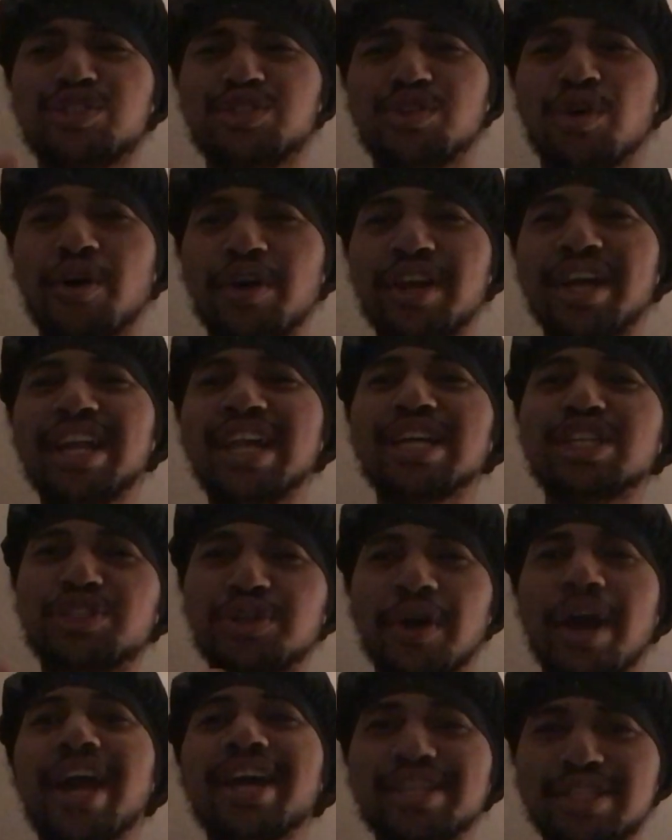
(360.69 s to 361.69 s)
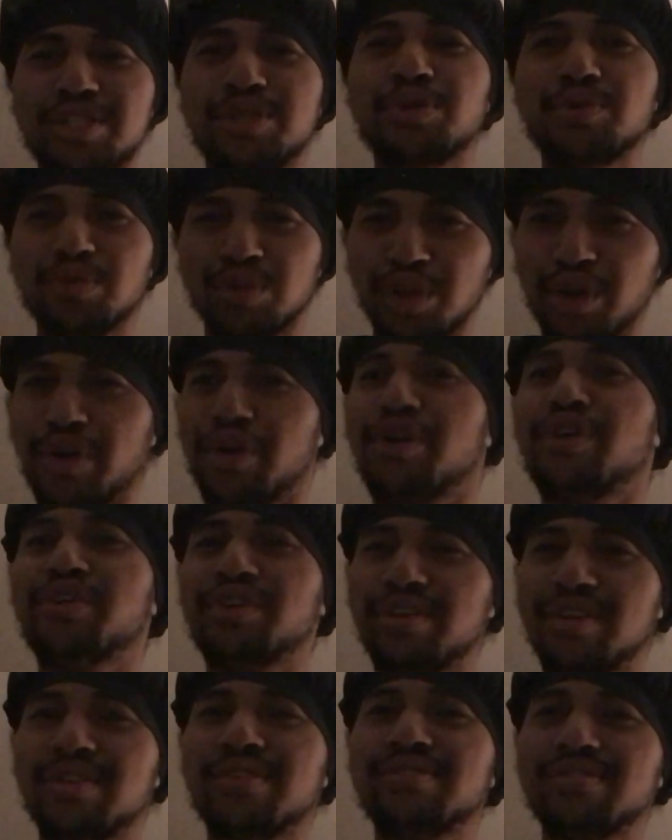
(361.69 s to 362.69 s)
started and trying to
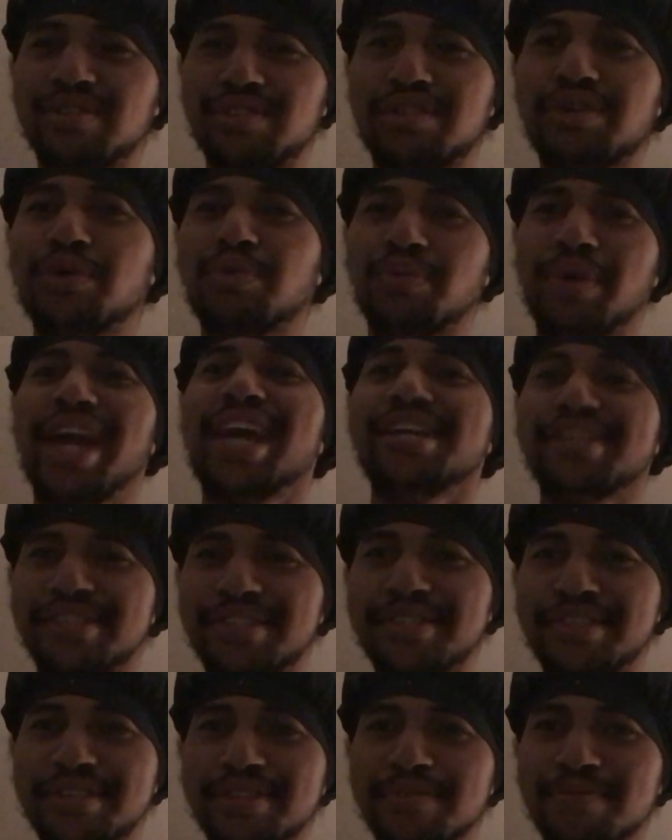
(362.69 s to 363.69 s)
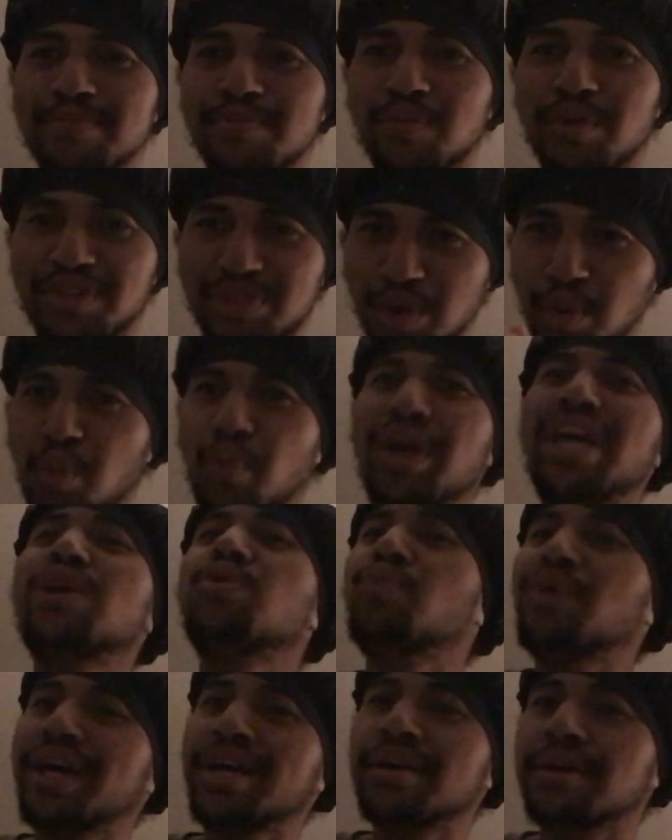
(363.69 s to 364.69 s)
learn to race with the
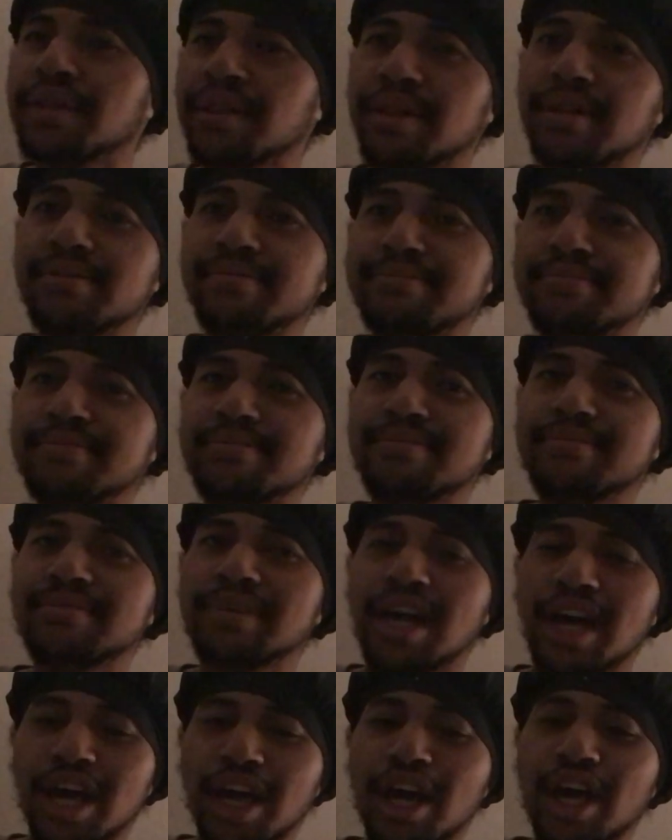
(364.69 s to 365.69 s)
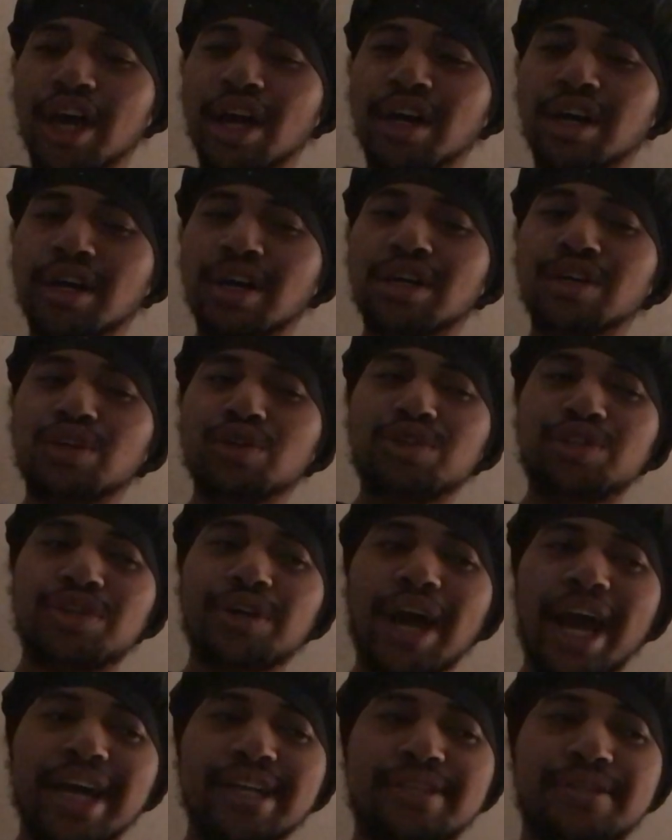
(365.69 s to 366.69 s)
Wii wheel, you
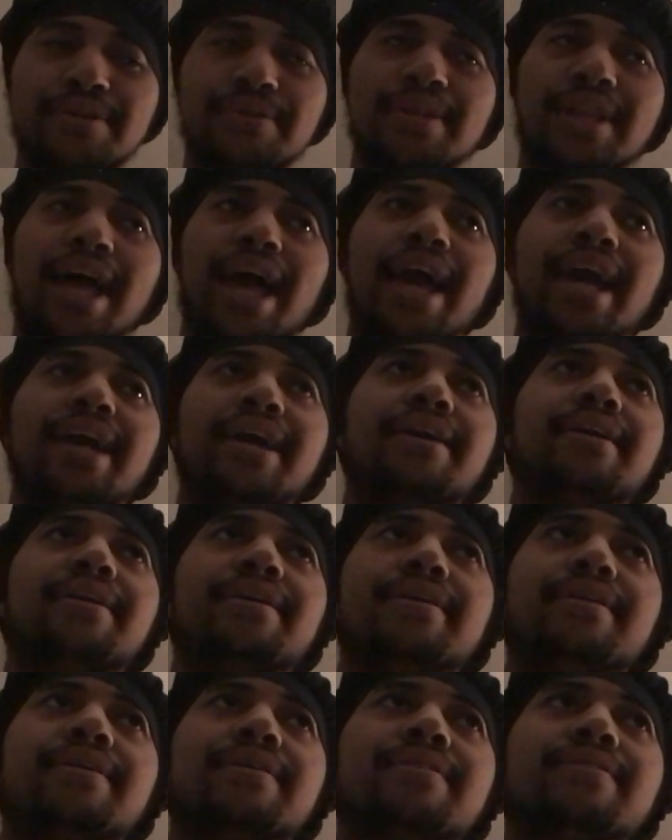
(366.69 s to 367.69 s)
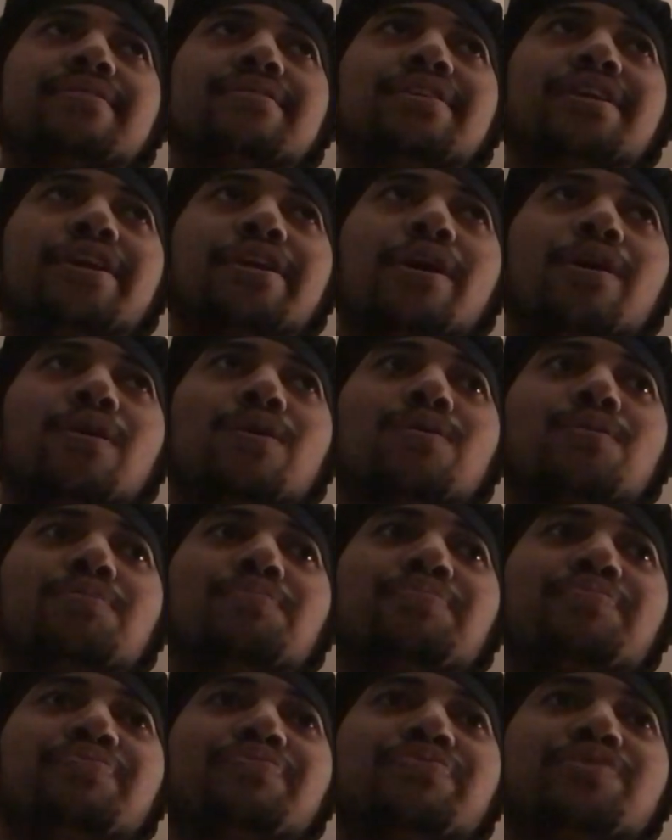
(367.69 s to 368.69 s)
try to like, you know,
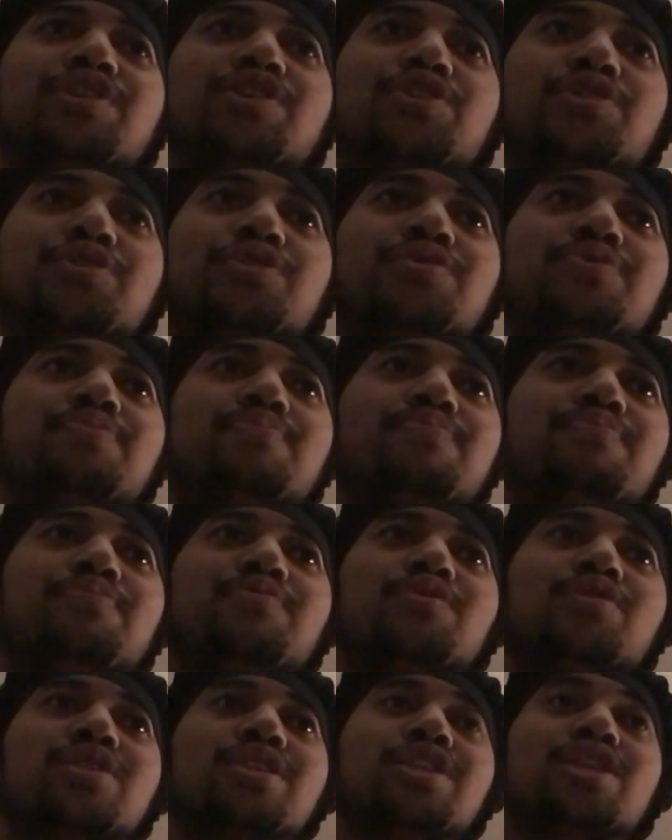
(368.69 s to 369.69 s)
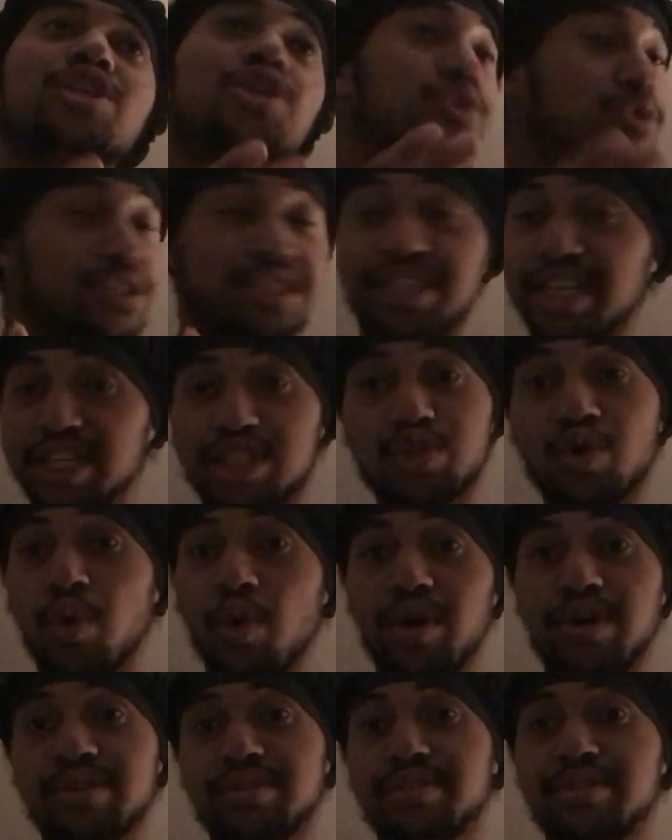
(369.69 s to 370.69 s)
use this
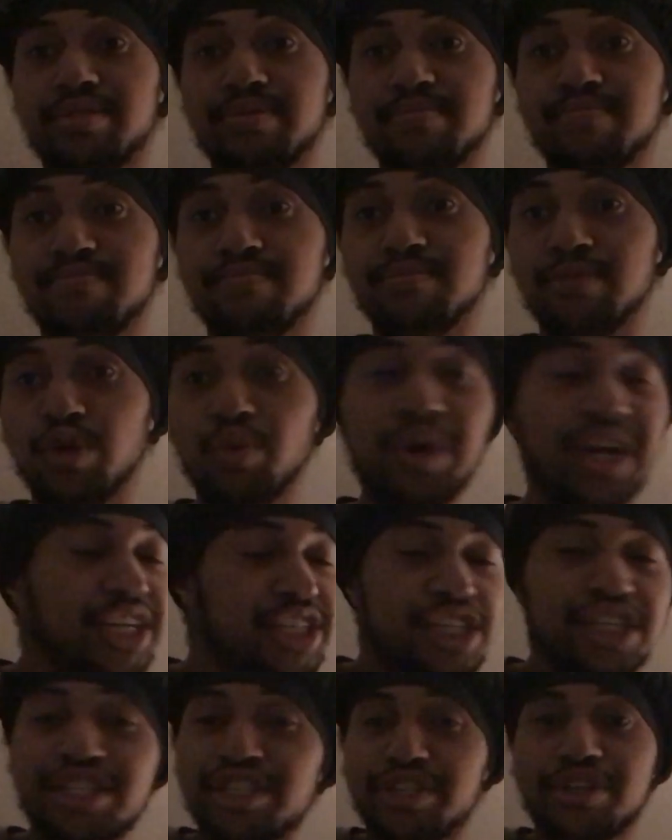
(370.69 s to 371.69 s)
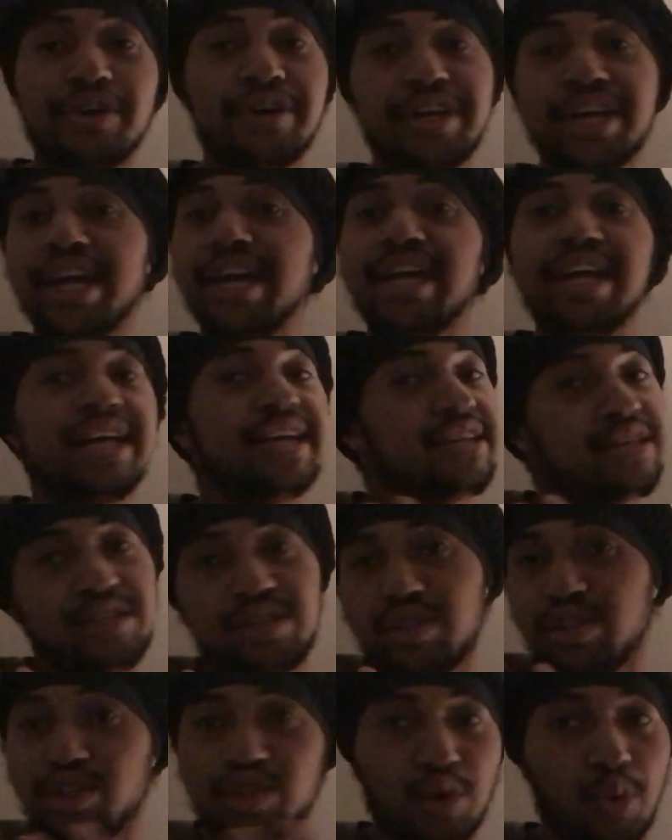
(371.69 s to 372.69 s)
course. Luigi Circuit
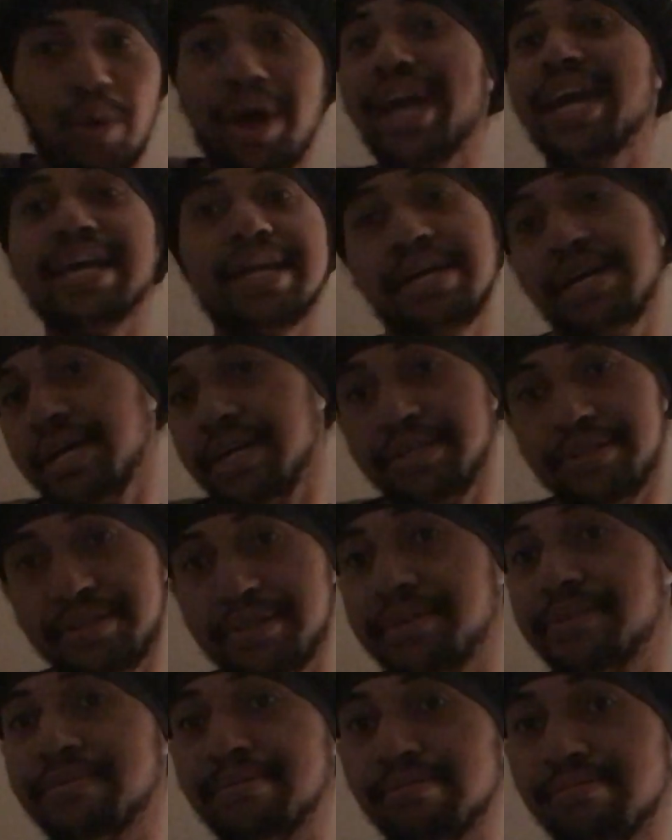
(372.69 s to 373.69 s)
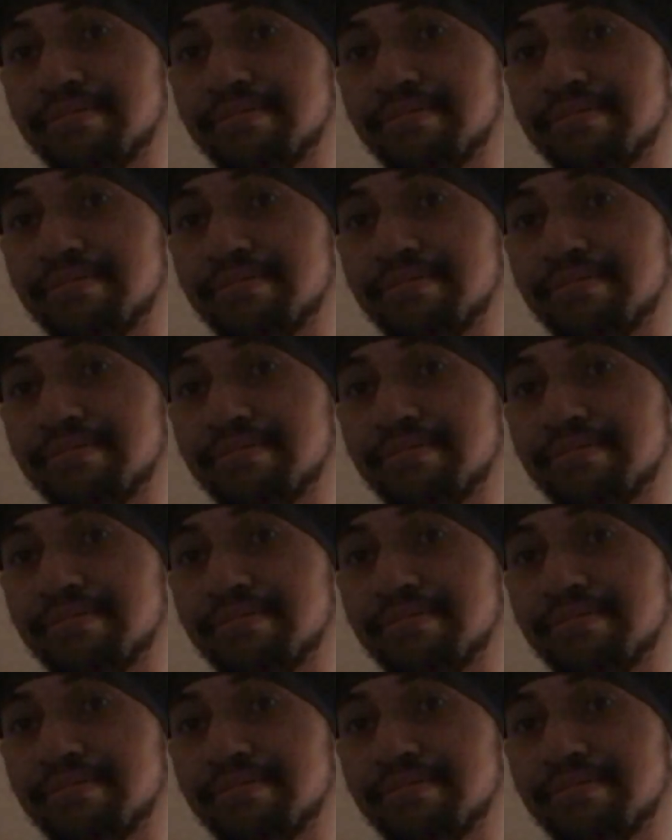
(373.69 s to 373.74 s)
is the way it is.